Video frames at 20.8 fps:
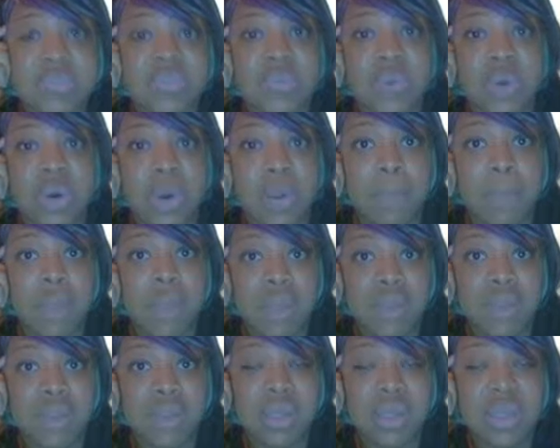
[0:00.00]
for a
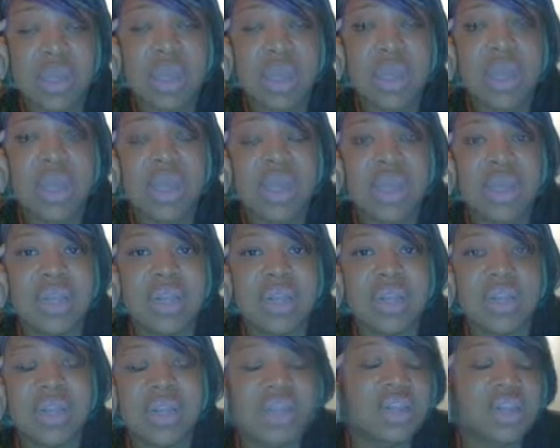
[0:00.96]
month.
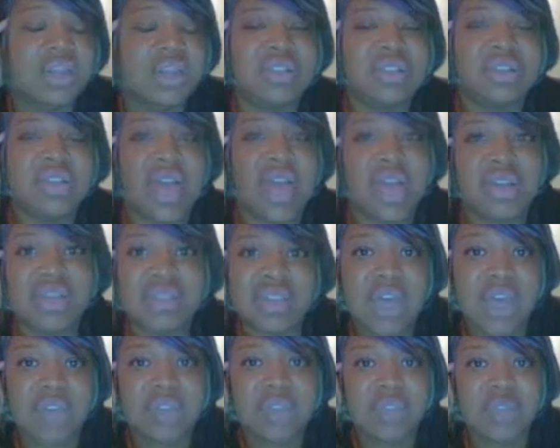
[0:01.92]
And it's not a
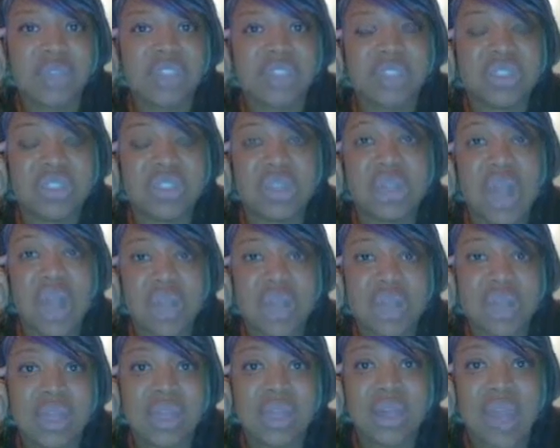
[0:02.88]
time for me just to not
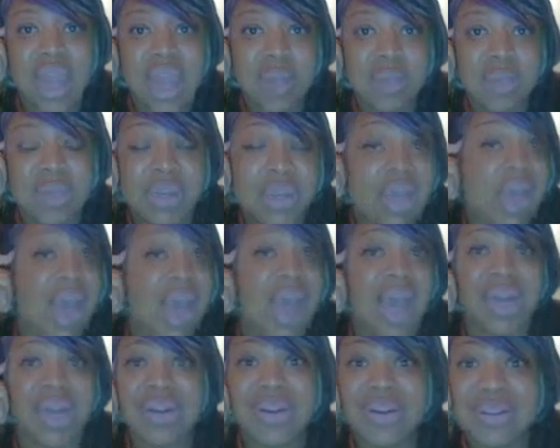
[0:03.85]
let it happen.
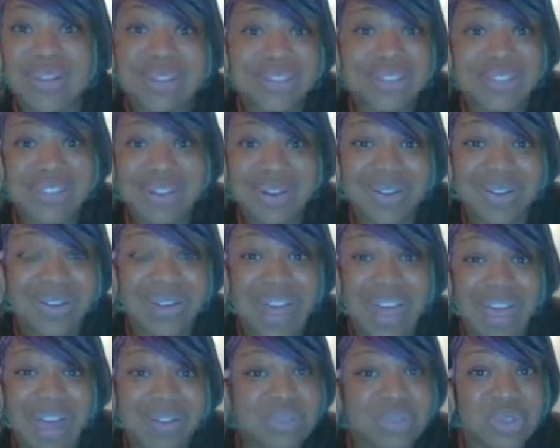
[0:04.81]
I don't necessarily
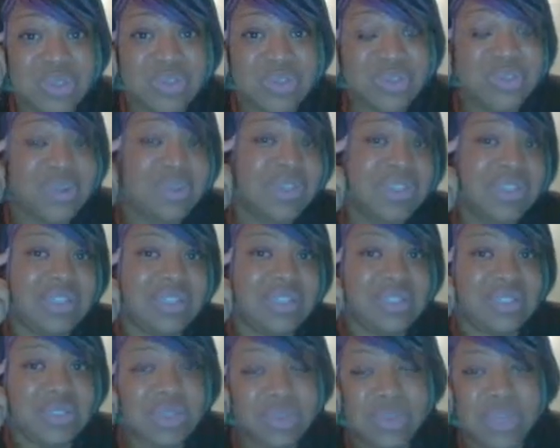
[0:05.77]
have to or need
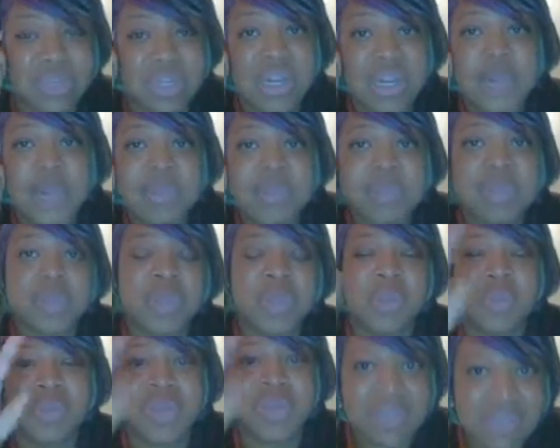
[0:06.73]
to do it
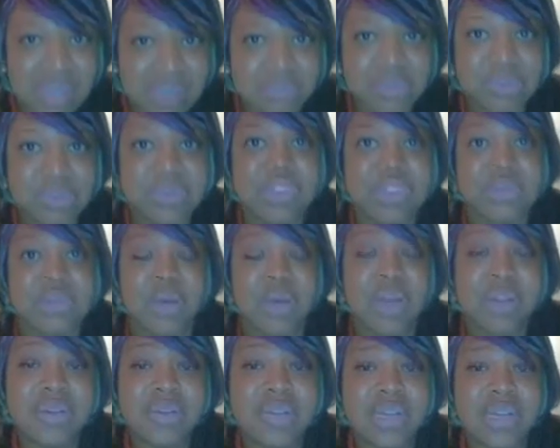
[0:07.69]
because I'm doing some
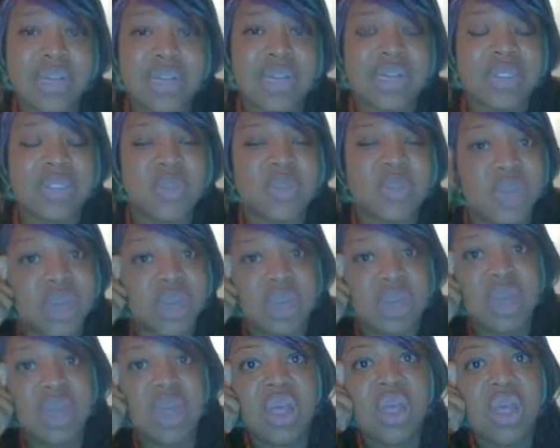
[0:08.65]
other things,
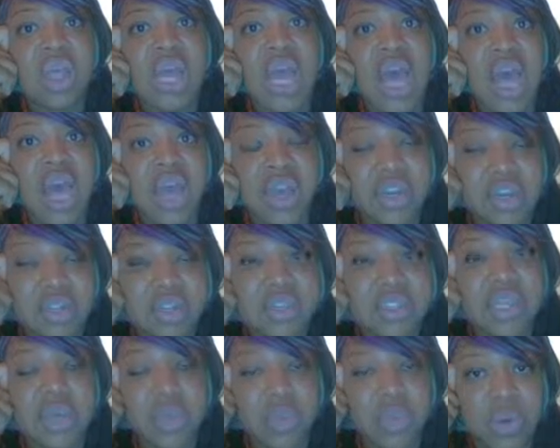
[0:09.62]
but hire
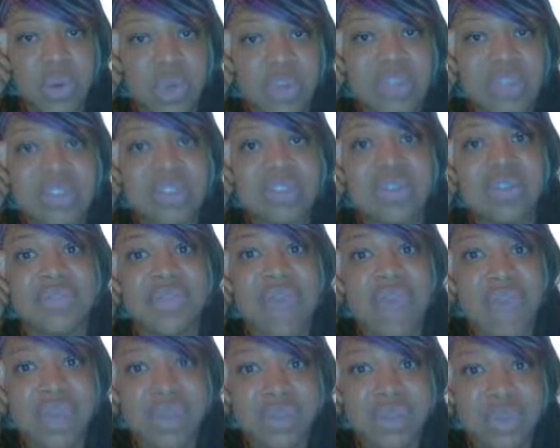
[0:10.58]
someone to
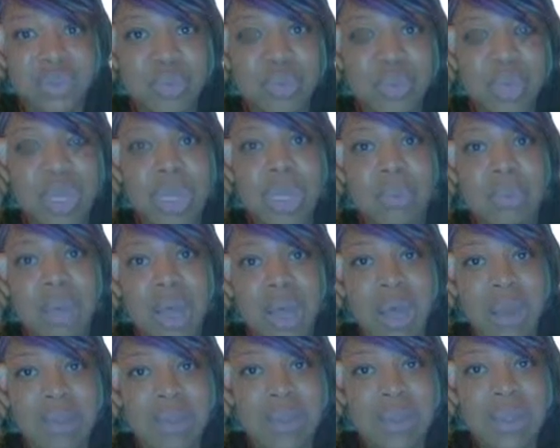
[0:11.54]
vacuum and
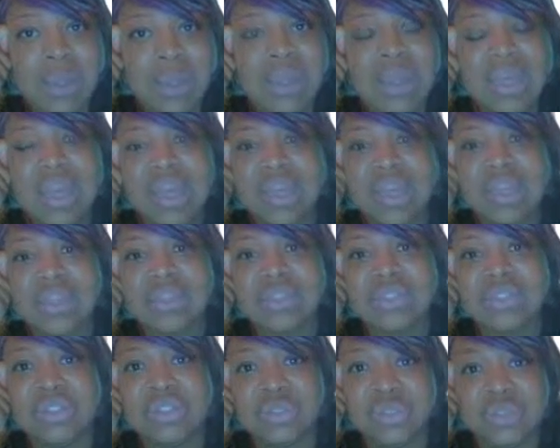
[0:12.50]
mop
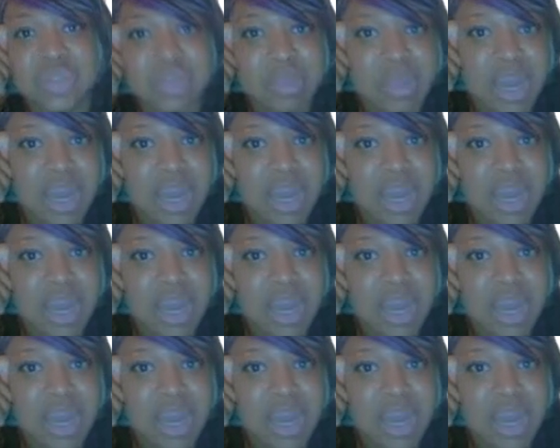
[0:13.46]
and do some